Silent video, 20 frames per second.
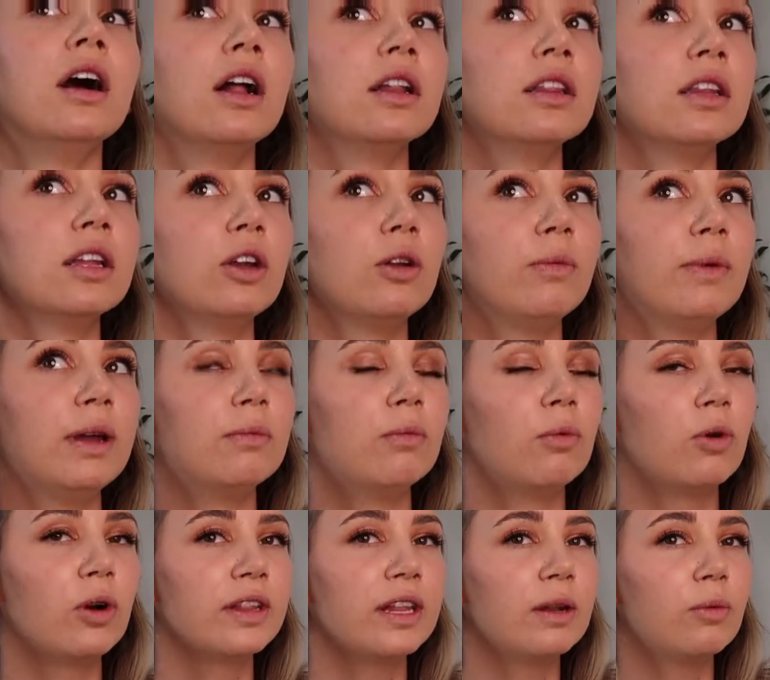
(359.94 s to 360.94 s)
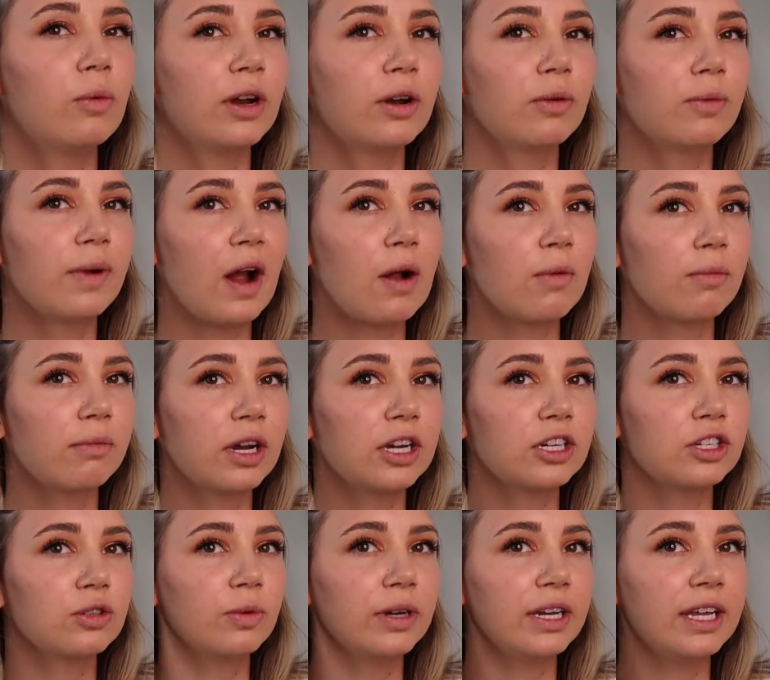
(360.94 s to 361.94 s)
a little bit more than what a round
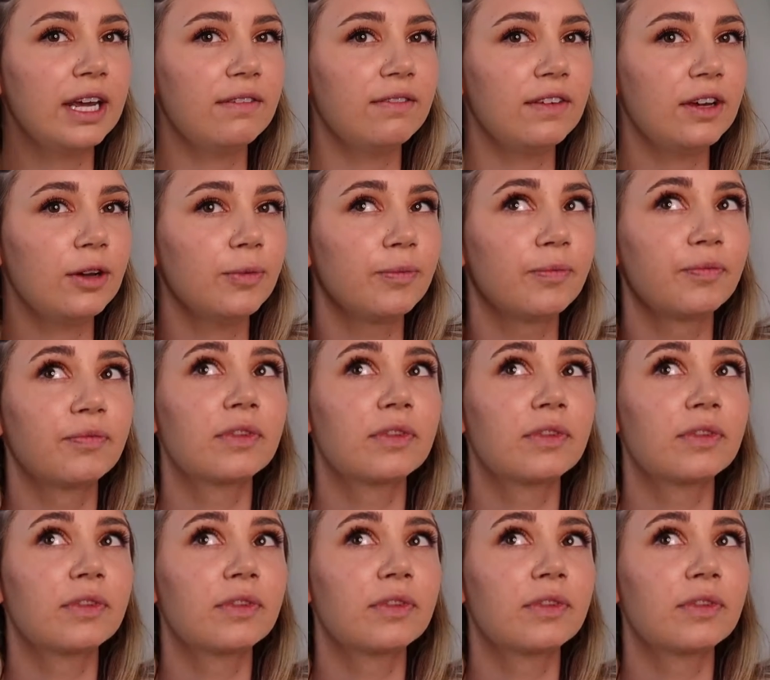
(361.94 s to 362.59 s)
brush would give you.